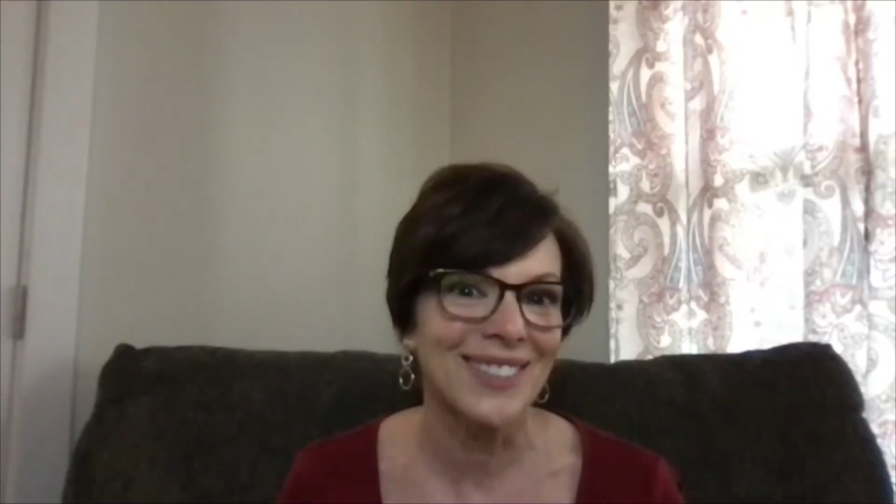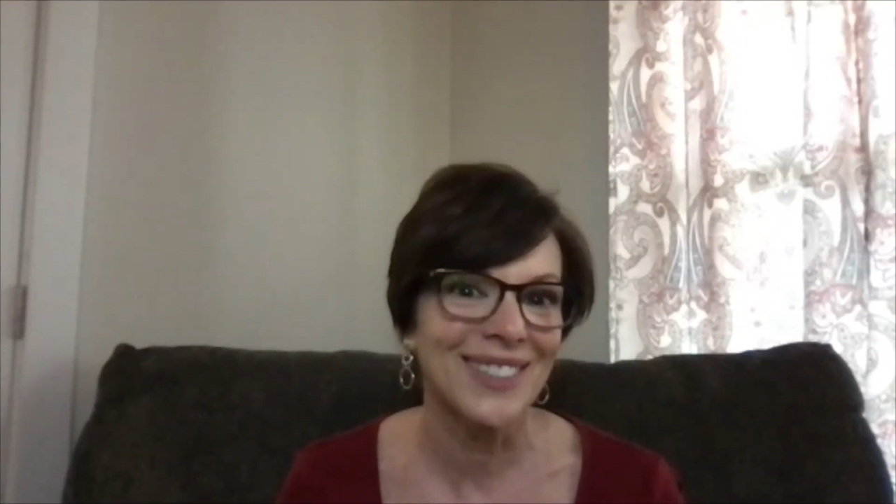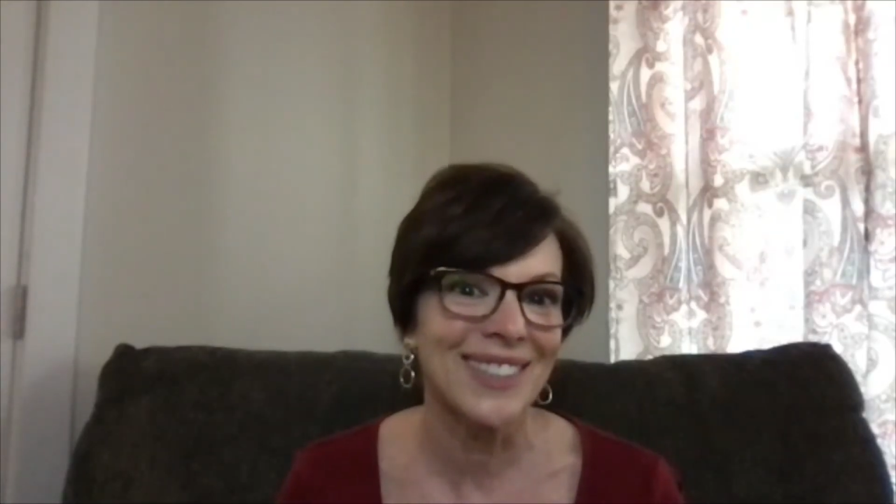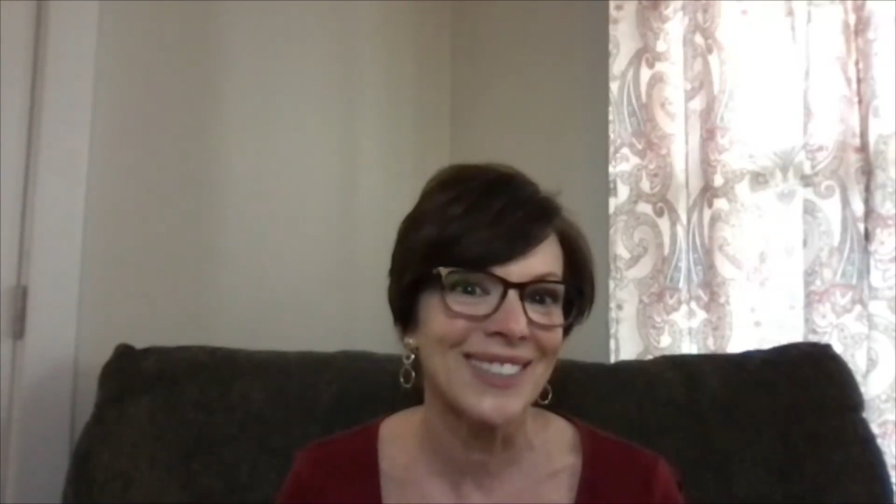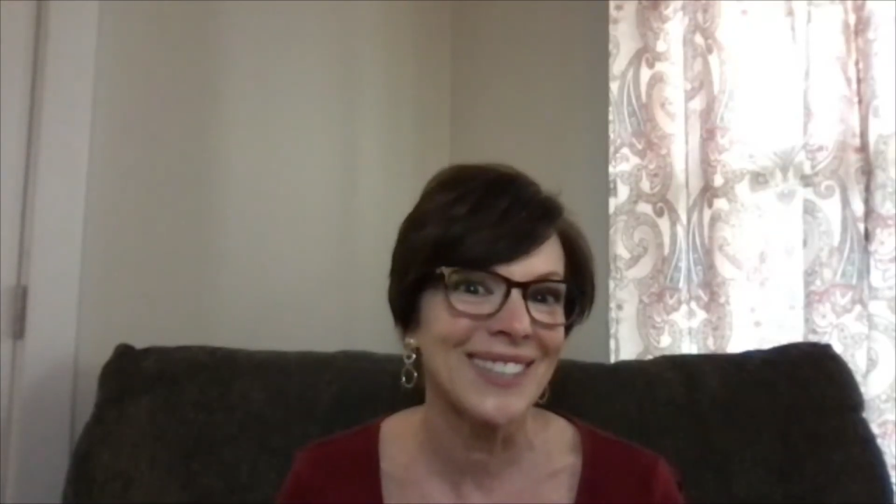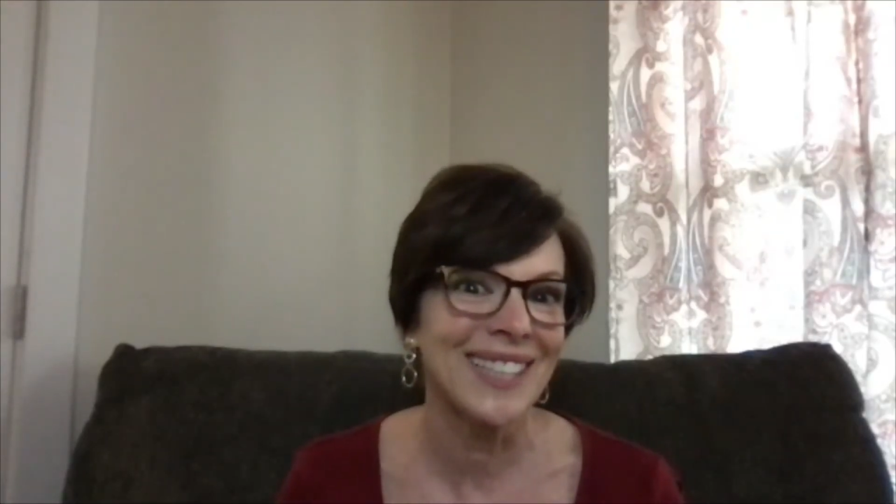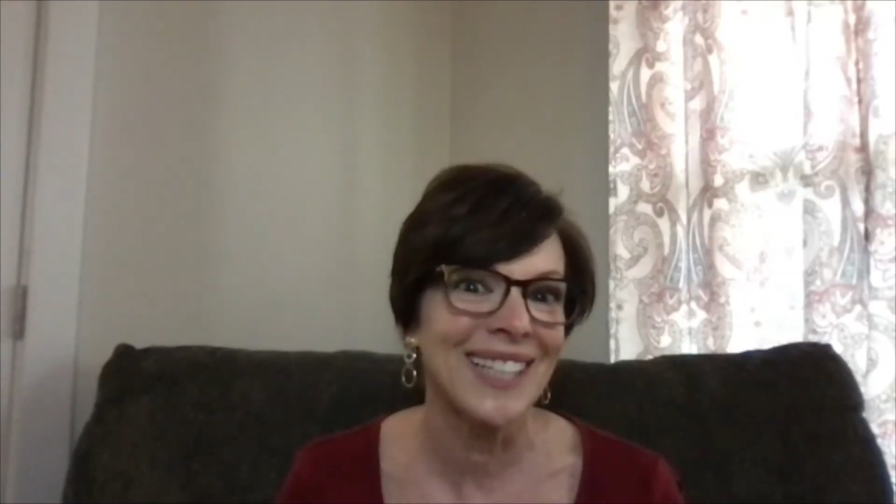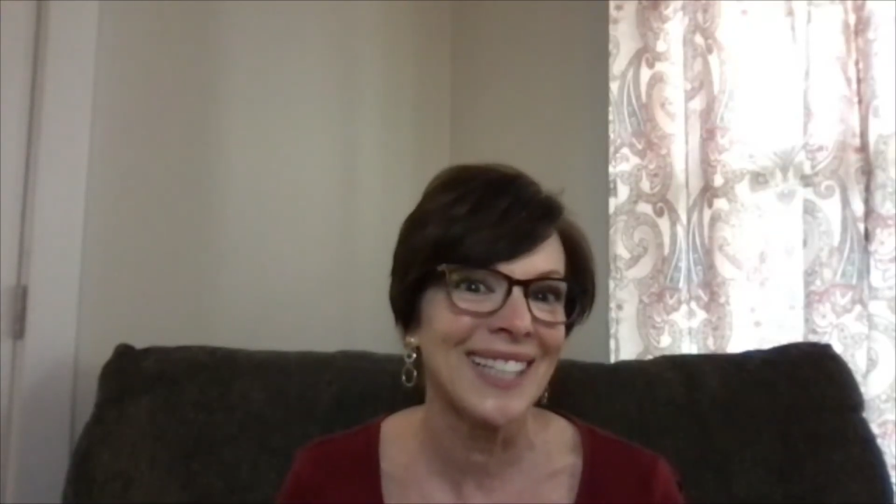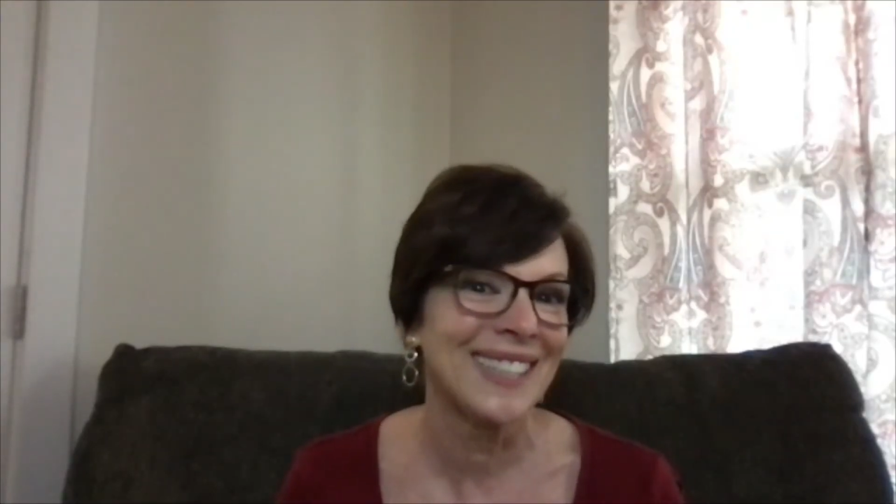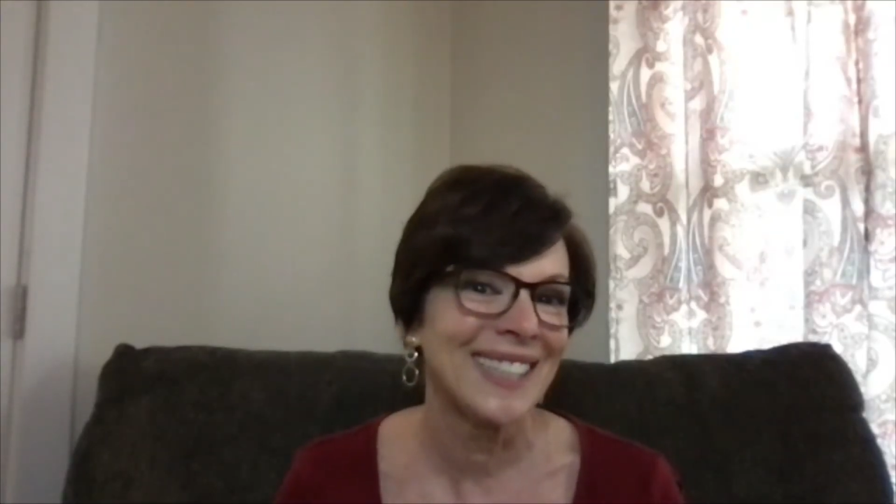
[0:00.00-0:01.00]
So
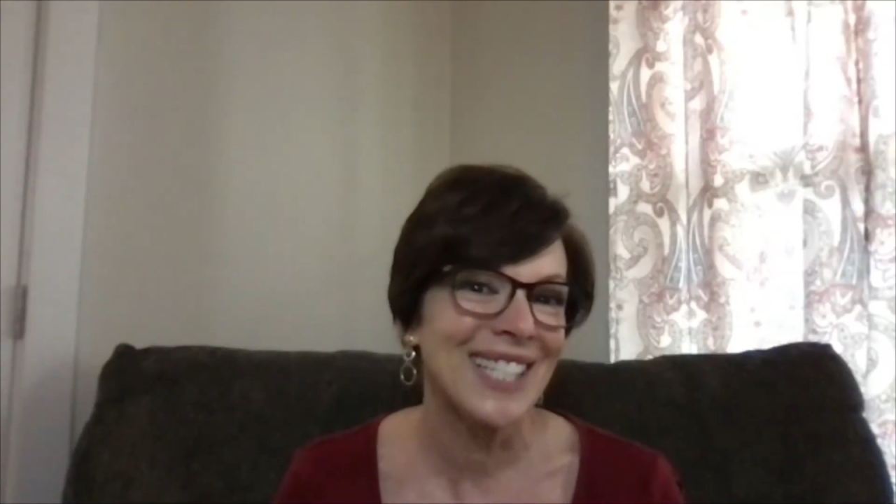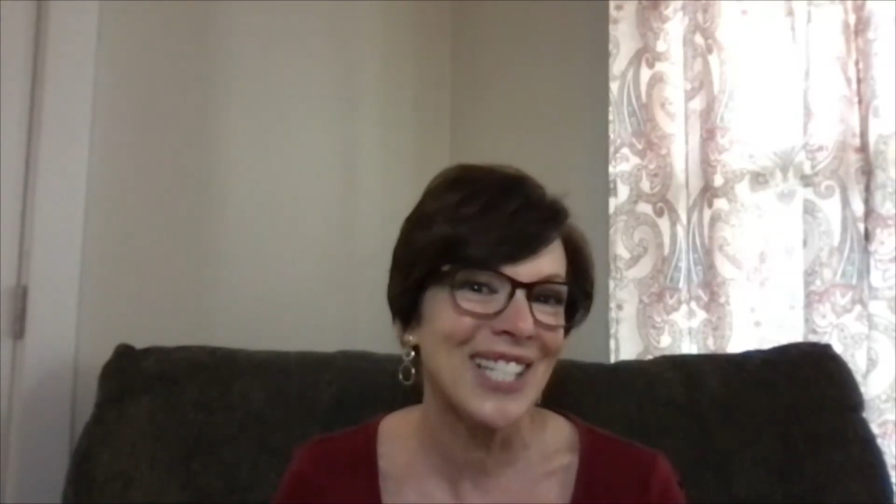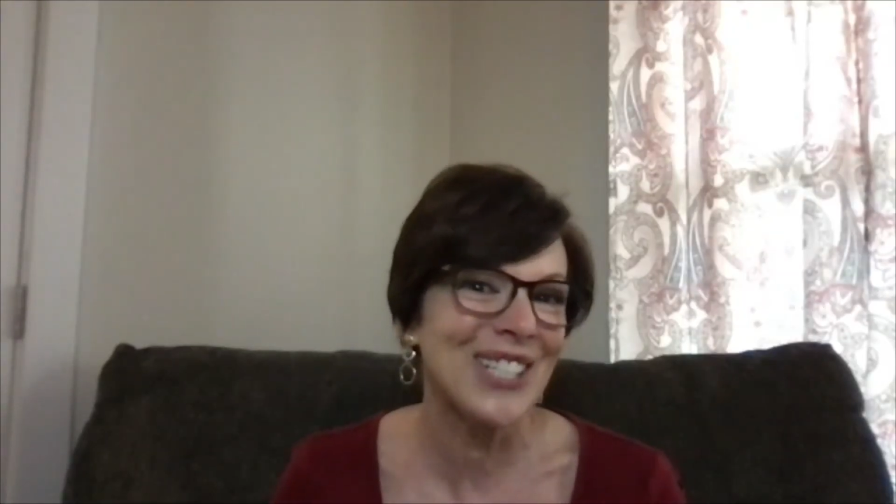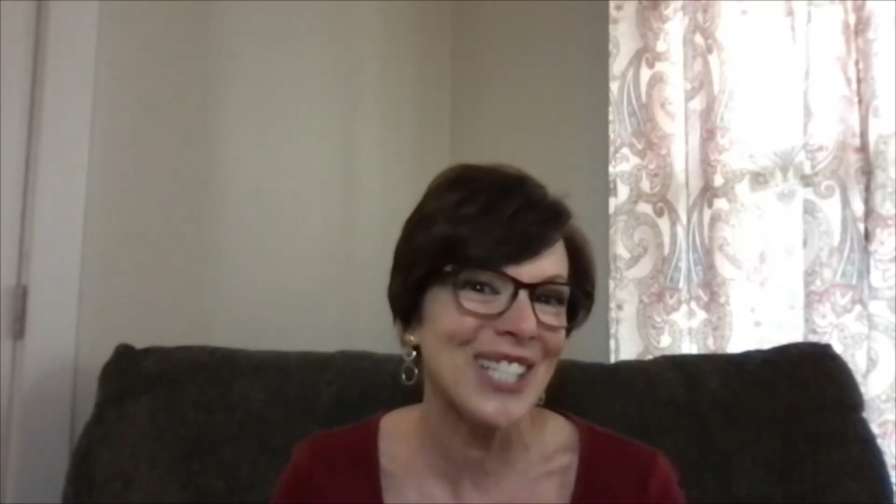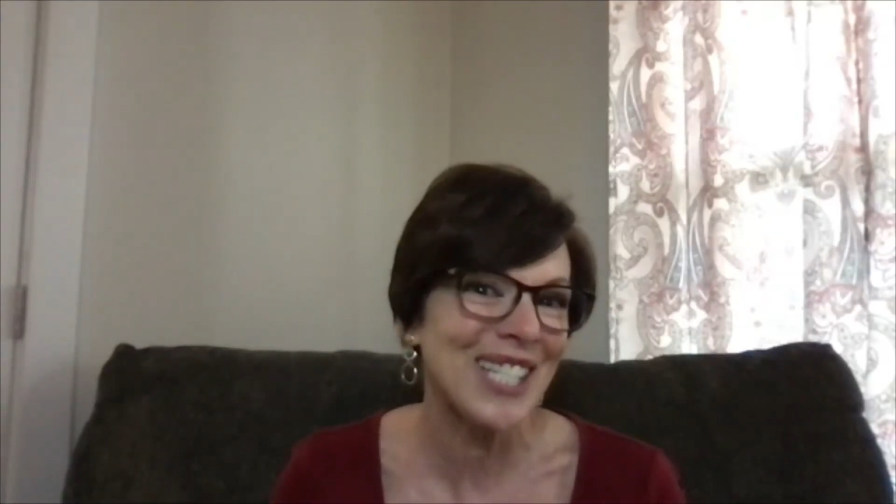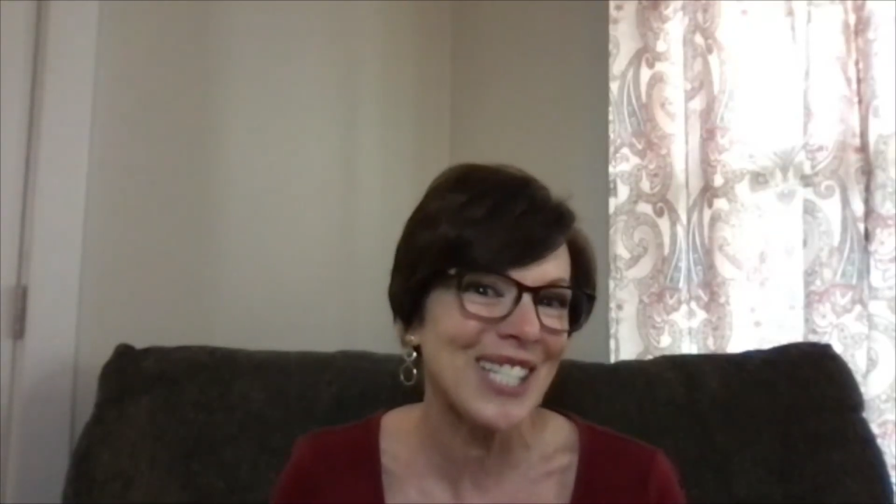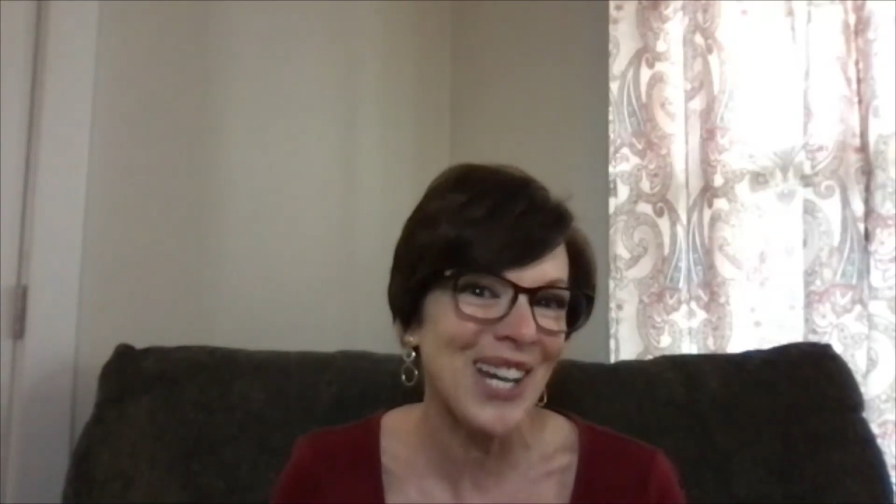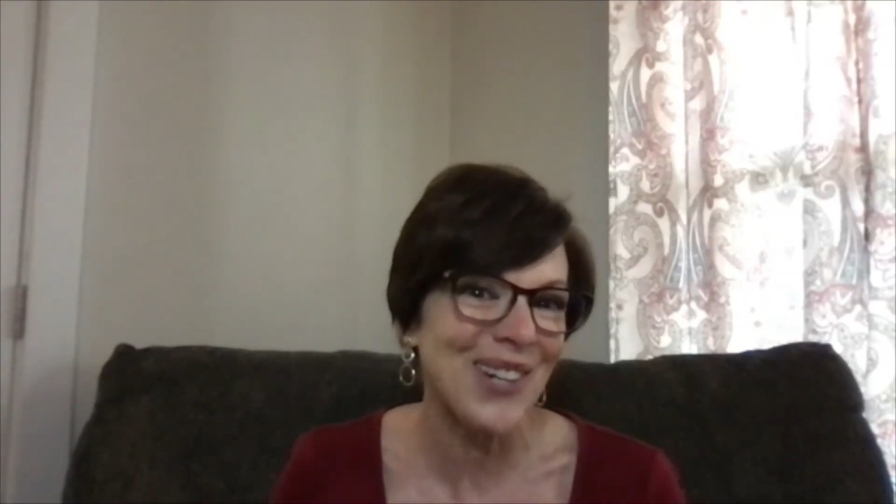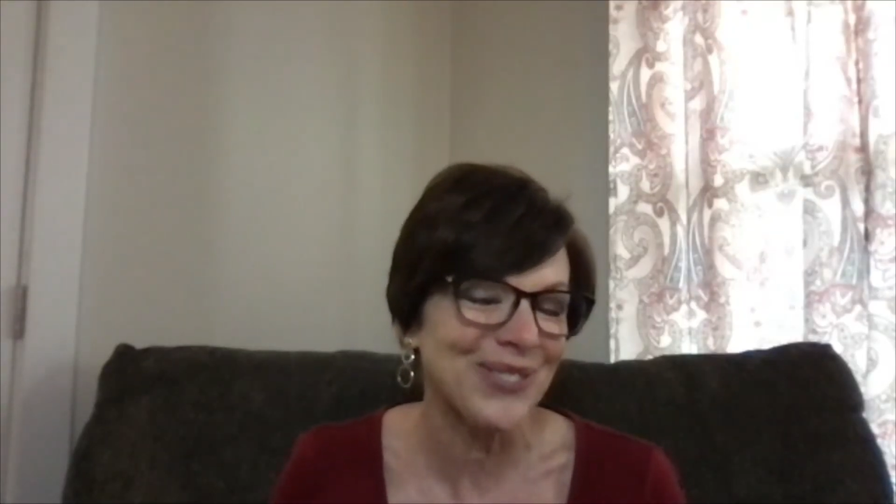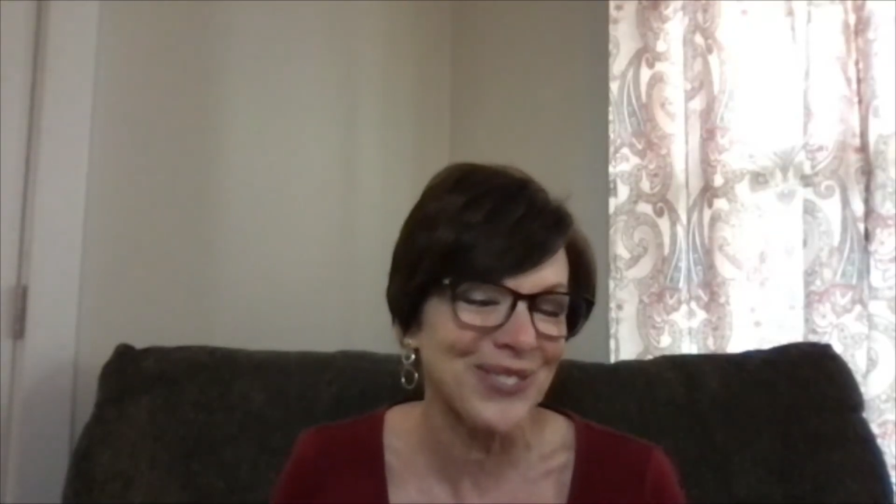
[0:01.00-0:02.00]
yeah, it's good
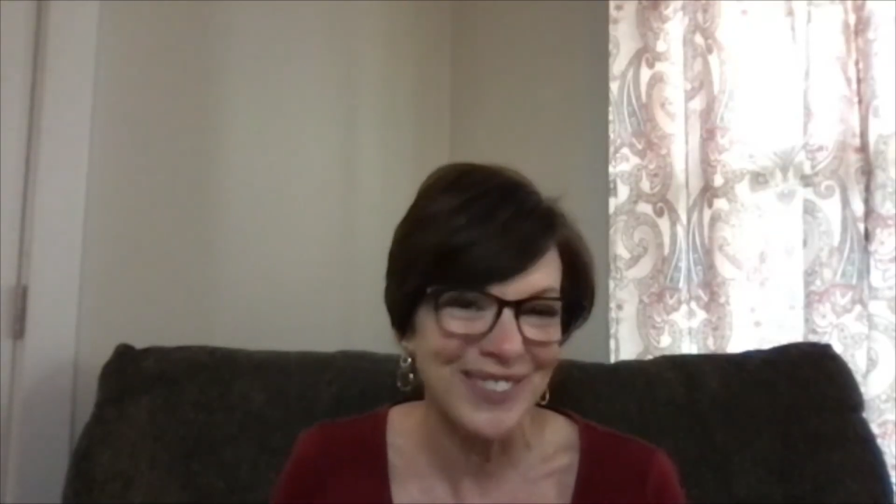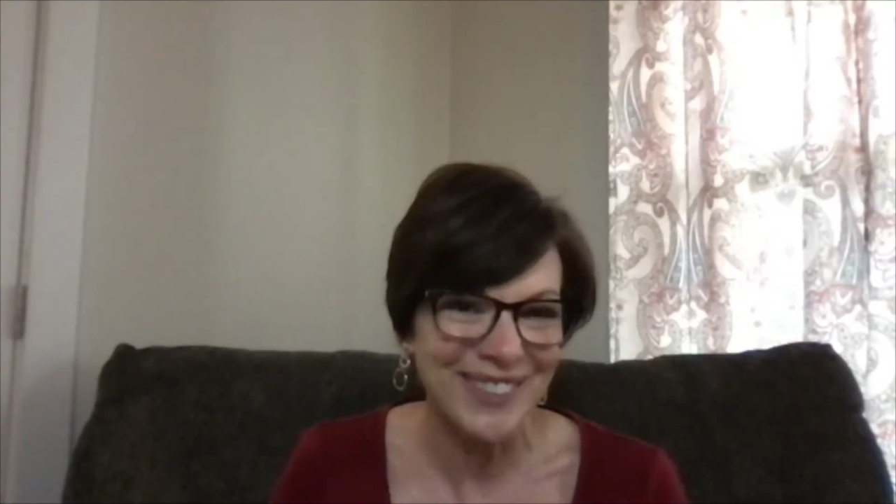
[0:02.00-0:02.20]
stuff.